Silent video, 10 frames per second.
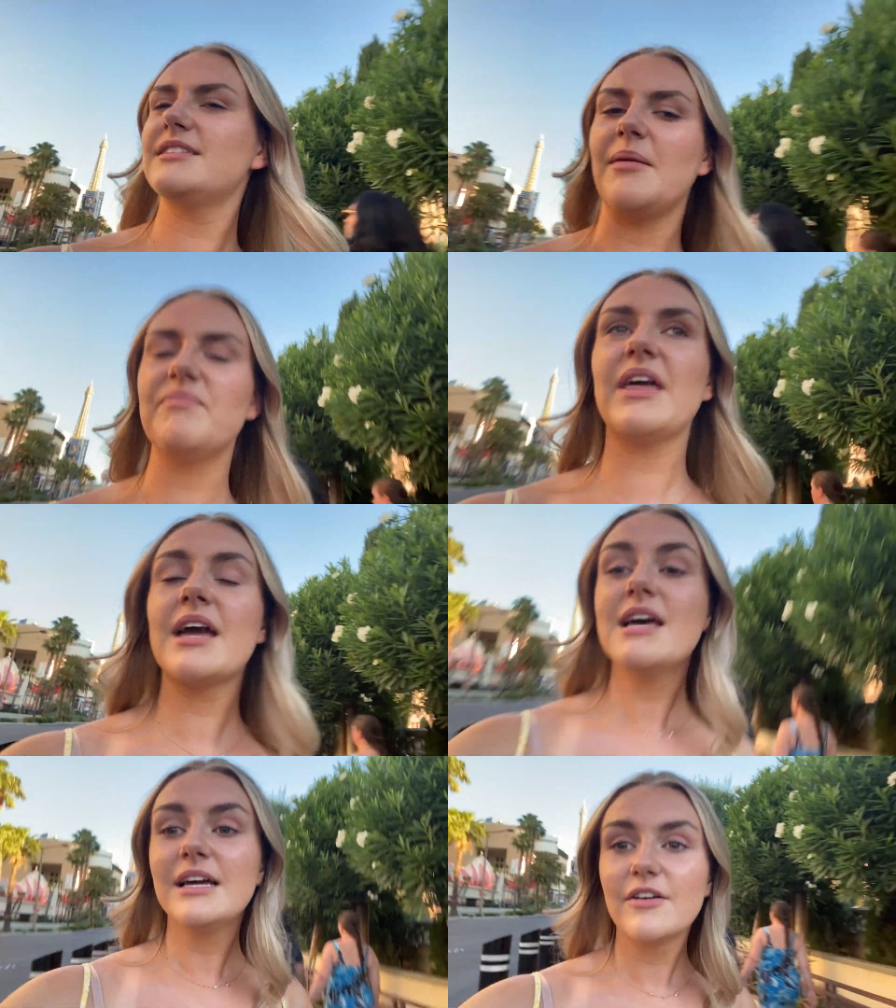Something
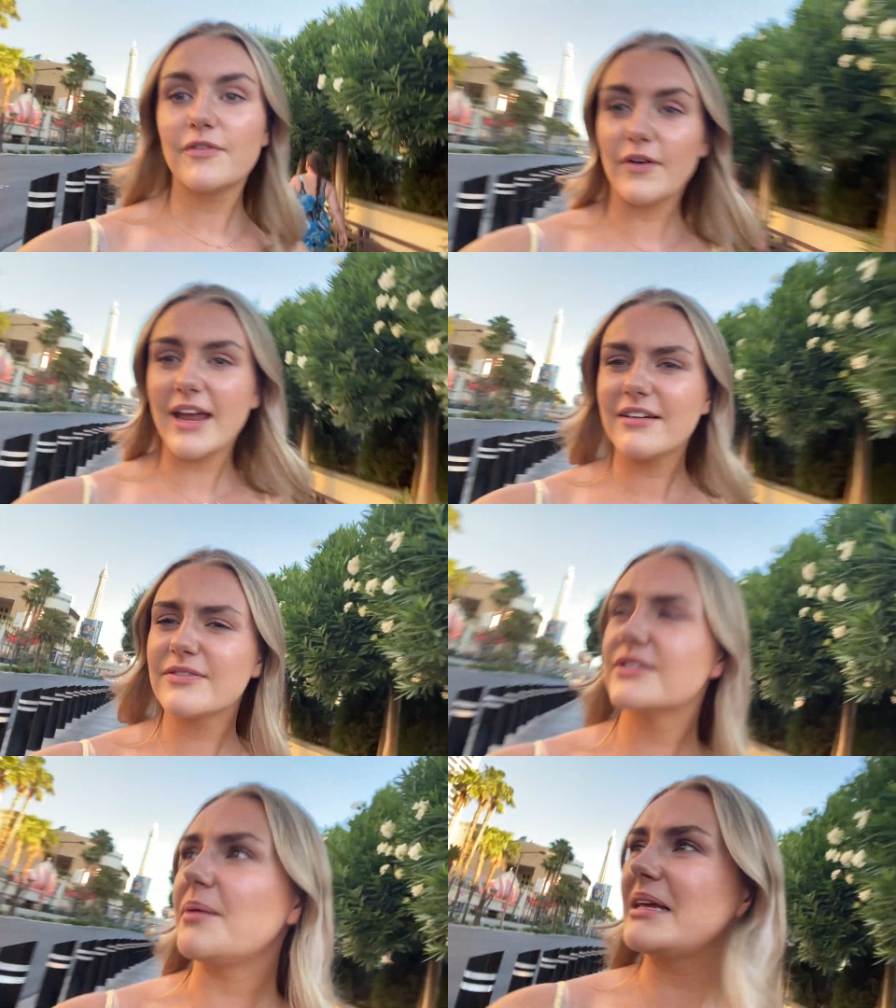Frank
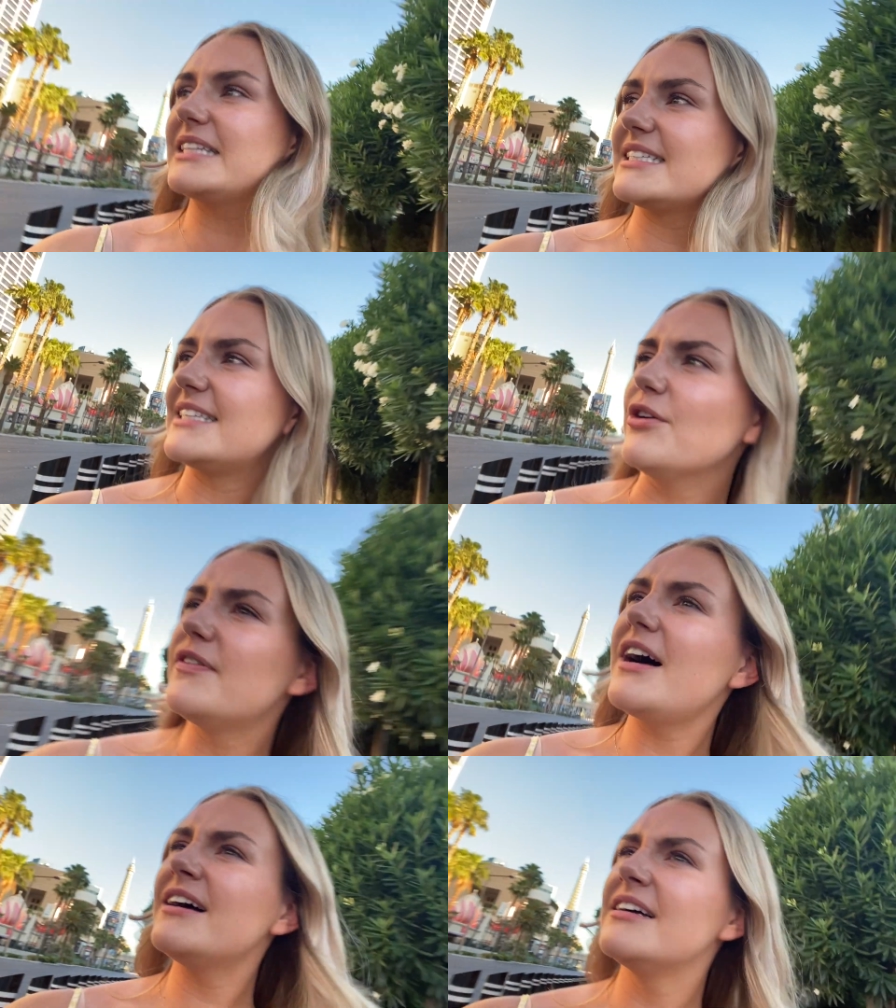something De
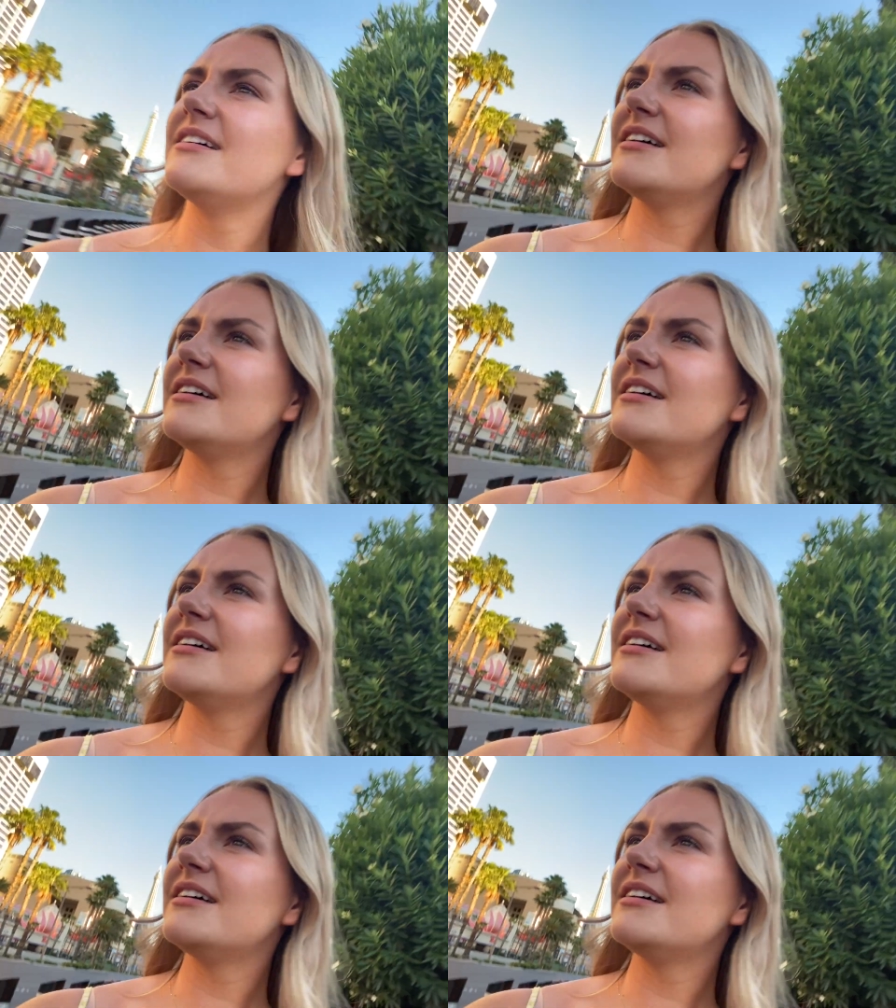Silva.